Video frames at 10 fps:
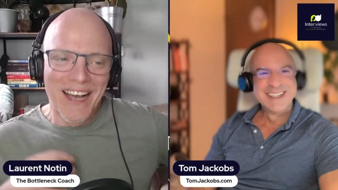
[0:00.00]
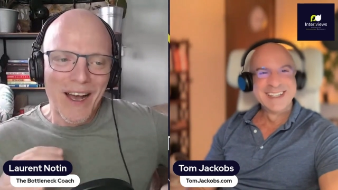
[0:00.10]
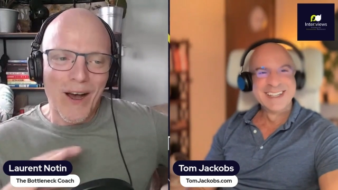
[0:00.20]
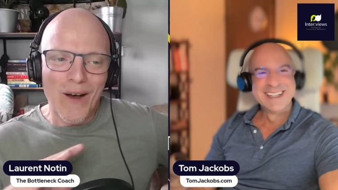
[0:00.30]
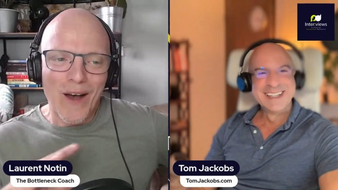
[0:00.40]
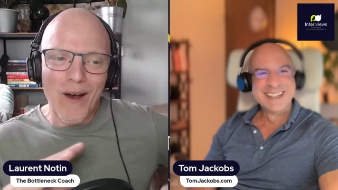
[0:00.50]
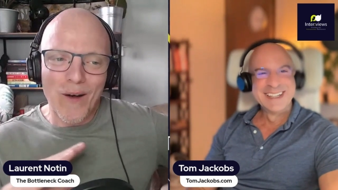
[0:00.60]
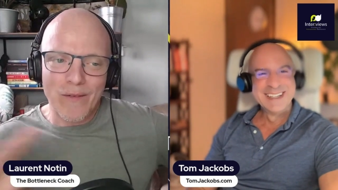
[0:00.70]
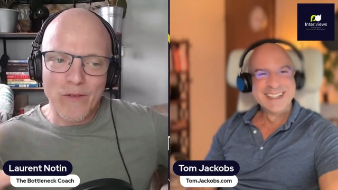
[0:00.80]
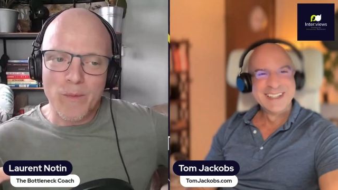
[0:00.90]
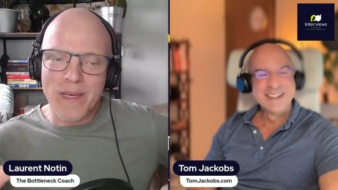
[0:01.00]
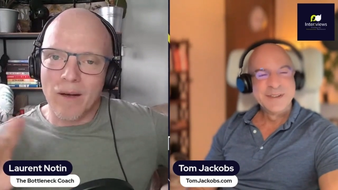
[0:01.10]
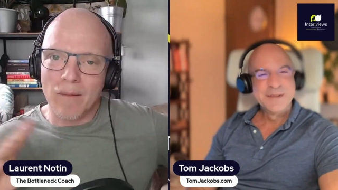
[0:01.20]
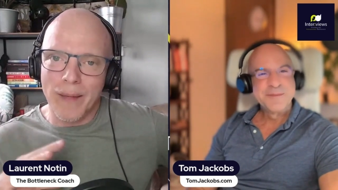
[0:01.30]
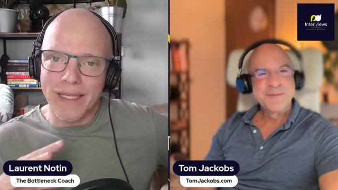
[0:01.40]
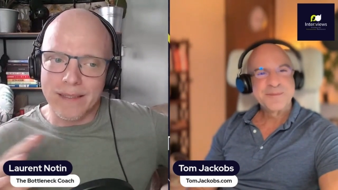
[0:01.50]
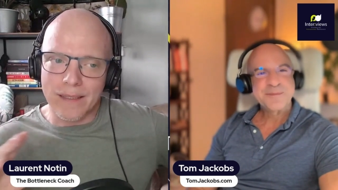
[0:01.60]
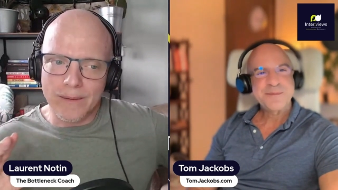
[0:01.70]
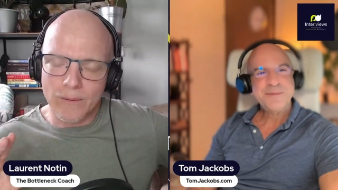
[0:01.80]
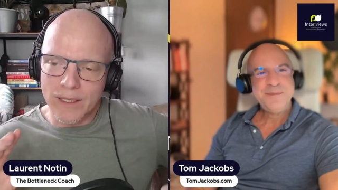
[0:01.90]
Speaker 1: how, how, have you become
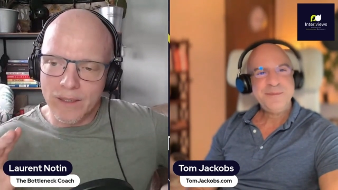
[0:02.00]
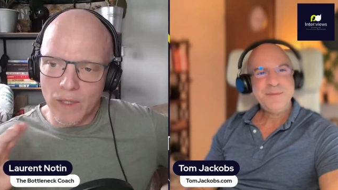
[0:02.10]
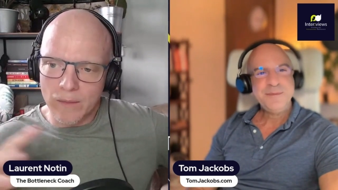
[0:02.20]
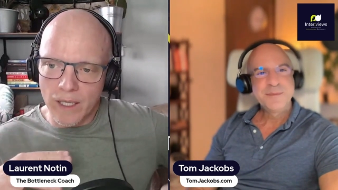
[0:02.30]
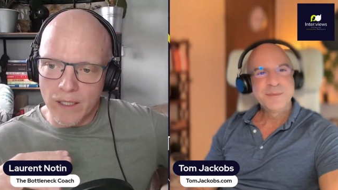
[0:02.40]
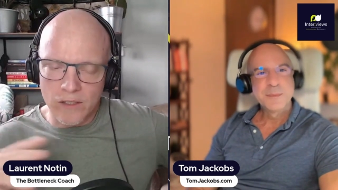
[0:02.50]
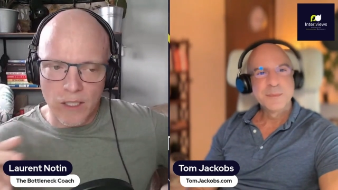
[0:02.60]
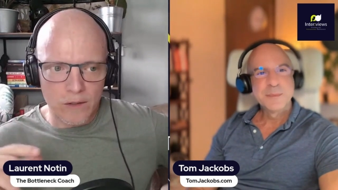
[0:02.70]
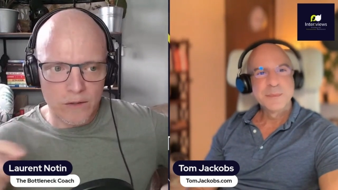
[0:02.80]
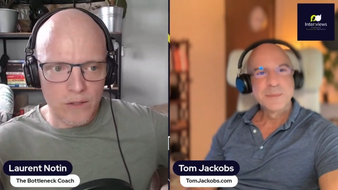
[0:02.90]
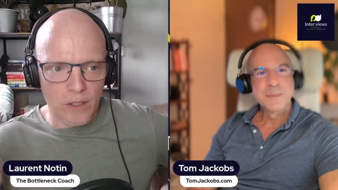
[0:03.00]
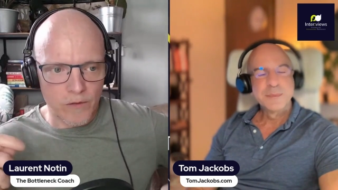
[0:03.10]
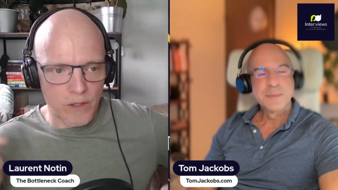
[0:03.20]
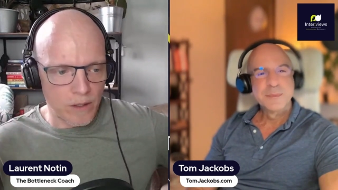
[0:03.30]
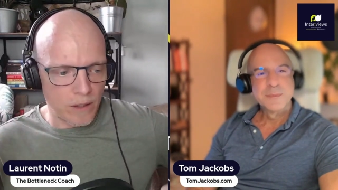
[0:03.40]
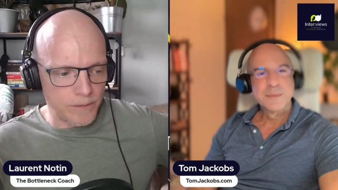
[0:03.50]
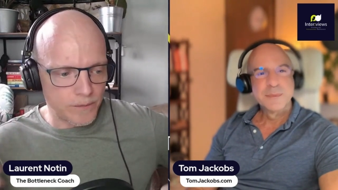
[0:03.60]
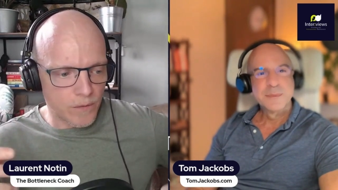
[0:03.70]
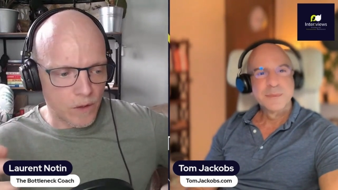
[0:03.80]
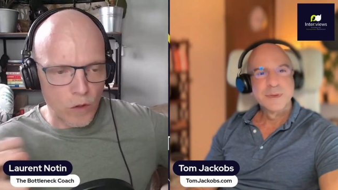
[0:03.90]
better? What what what are sort, sort of the,
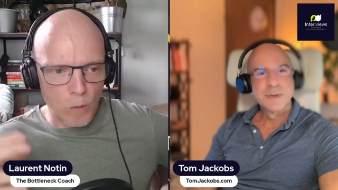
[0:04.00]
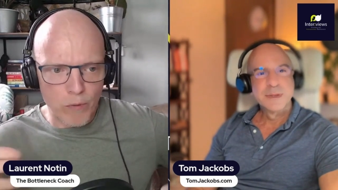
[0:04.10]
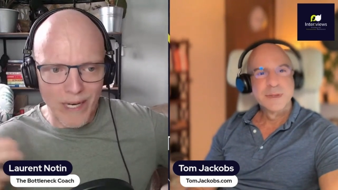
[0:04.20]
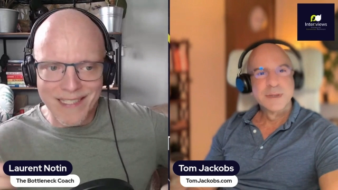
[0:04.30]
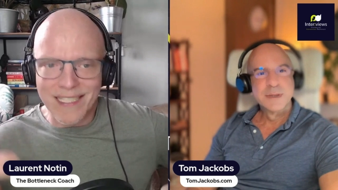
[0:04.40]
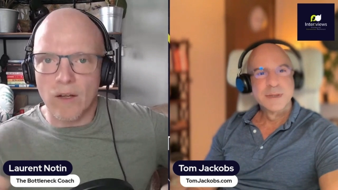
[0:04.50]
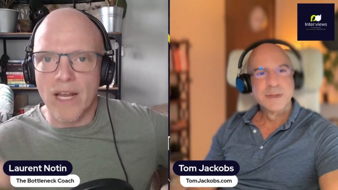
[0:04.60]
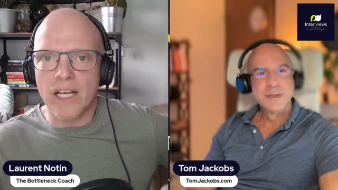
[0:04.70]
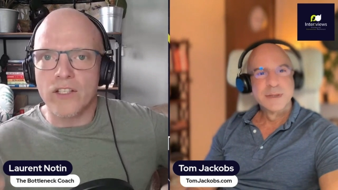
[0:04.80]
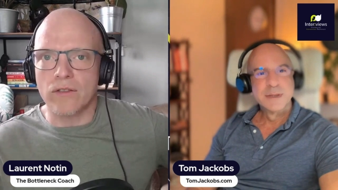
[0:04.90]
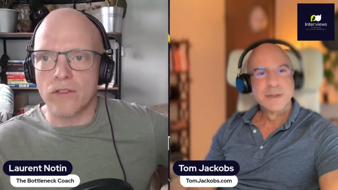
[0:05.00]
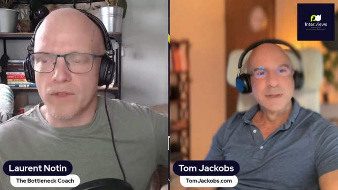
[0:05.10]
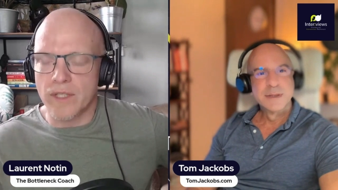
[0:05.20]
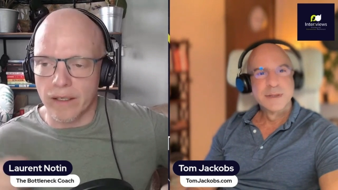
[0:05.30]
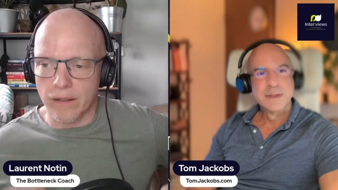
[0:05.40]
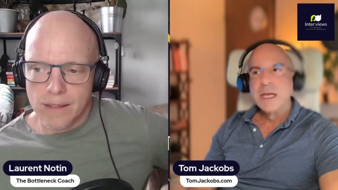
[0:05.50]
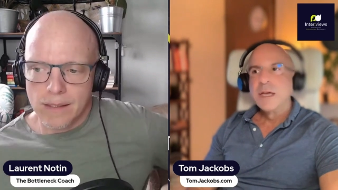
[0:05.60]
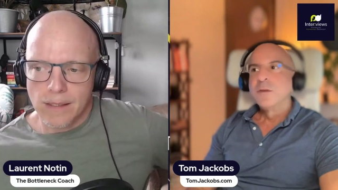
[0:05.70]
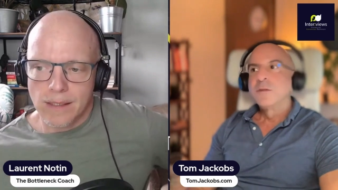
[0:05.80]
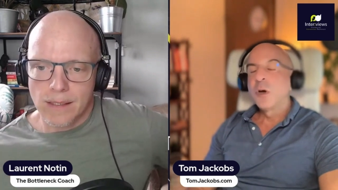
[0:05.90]
the, the practical actions you've taken?
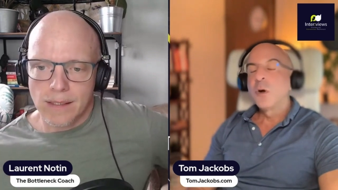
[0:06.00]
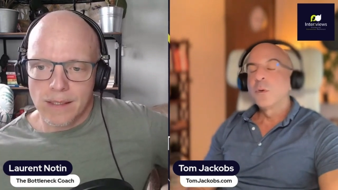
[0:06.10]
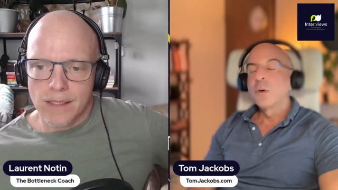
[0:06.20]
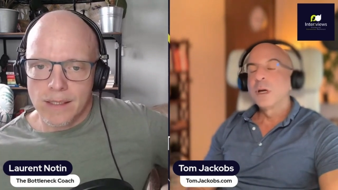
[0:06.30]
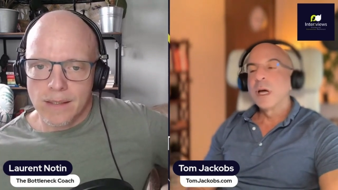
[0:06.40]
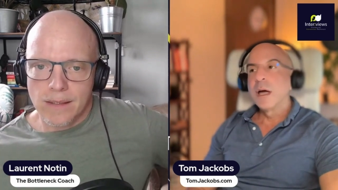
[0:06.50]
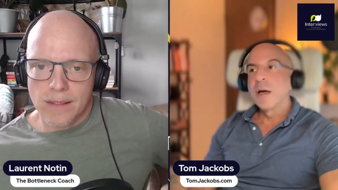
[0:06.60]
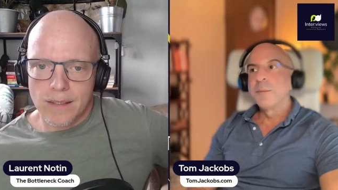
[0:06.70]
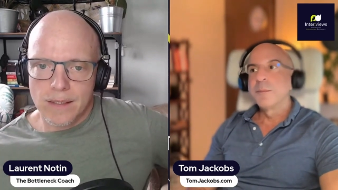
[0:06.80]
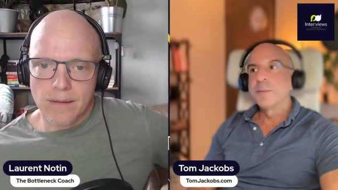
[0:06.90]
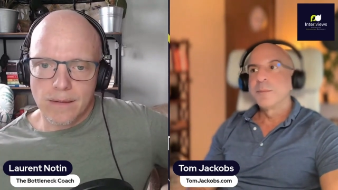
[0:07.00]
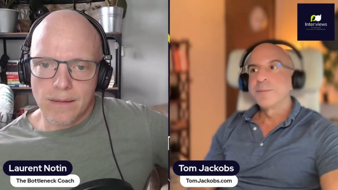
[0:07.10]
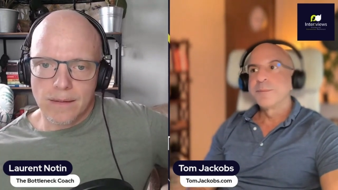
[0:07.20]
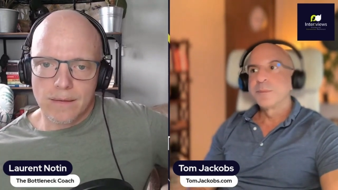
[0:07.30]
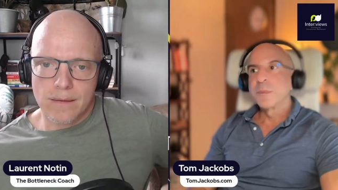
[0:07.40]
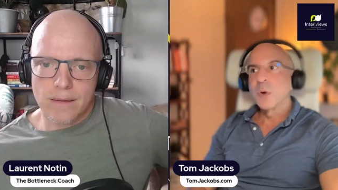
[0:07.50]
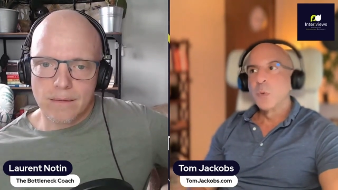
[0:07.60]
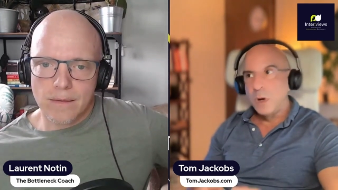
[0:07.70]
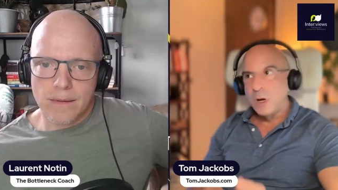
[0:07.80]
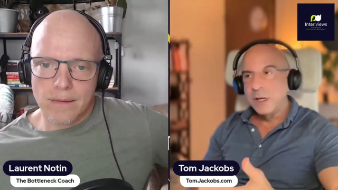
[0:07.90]
Speaker 2: So um,
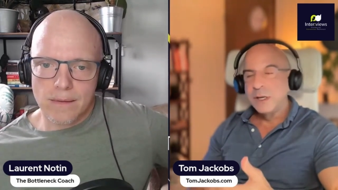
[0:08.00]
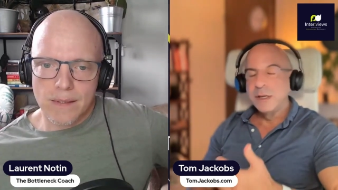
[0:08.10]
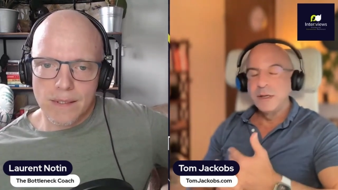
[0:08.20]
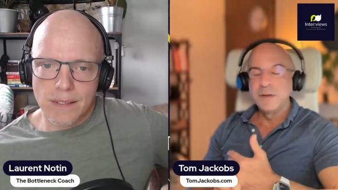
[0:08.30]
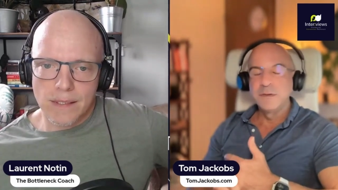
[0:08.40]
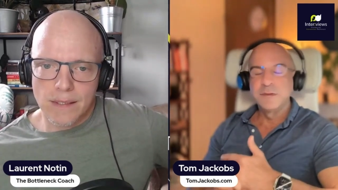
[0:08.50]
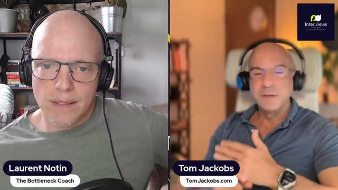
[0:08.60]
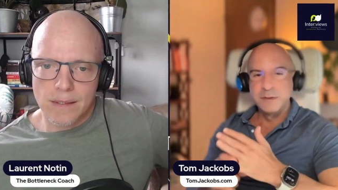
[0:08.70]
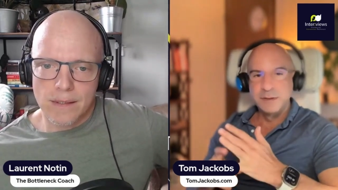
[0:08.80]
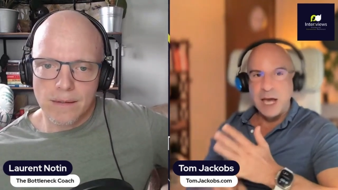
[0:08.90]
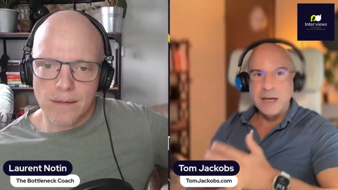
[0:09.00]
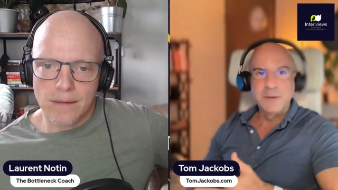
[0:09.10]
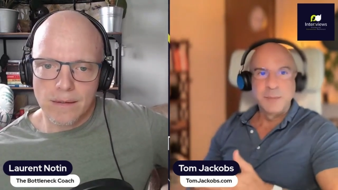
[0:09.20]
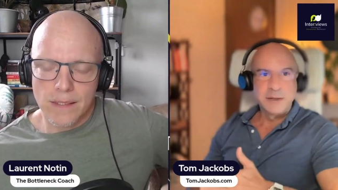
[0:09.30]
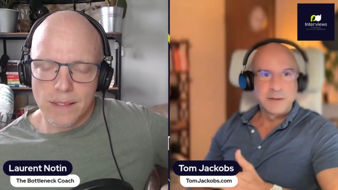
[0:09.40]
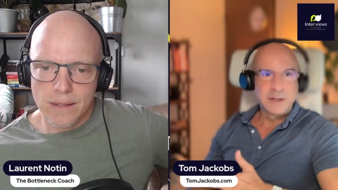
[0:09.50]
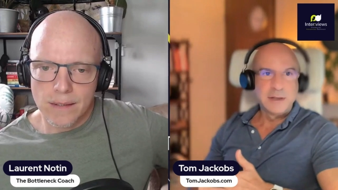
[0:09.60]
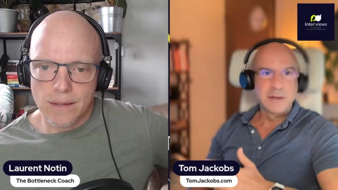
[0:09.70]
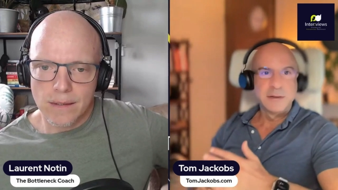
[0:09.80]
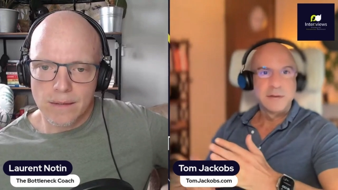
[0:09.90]
one is
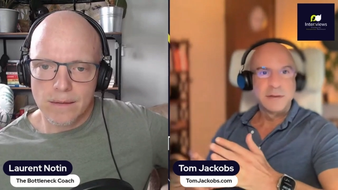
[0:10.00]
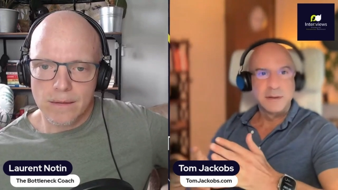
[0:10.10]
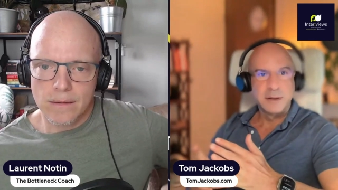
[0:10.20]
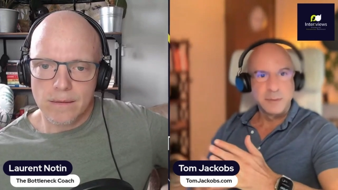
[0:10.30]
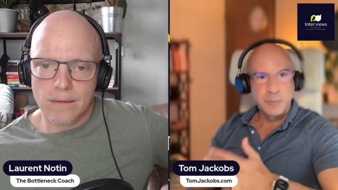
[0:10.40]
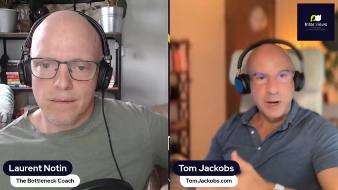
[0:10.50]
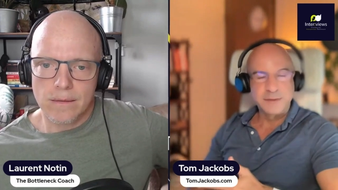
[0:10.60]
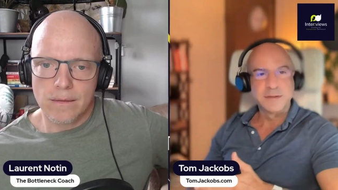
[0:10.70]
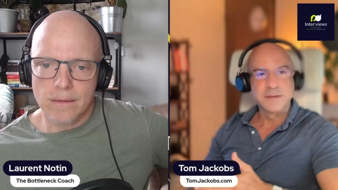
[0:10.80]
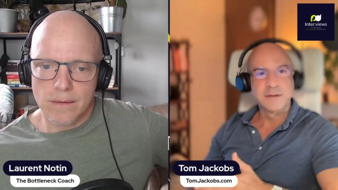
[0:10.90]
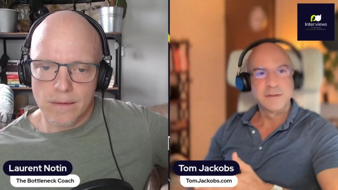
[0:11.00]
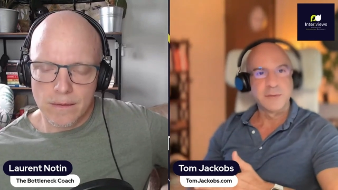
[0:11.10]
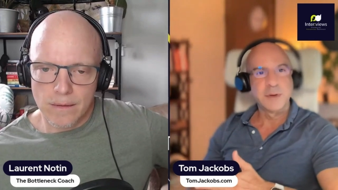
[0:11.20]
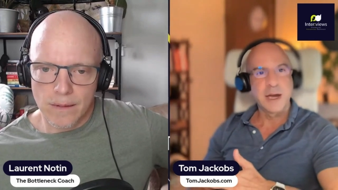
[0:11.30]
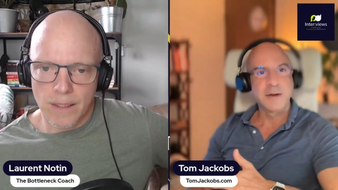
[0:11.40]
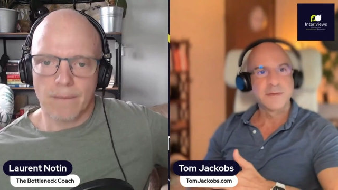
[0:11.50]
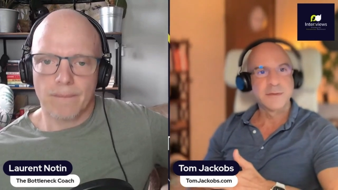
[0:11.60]
documenting the processes that we have. Yeah.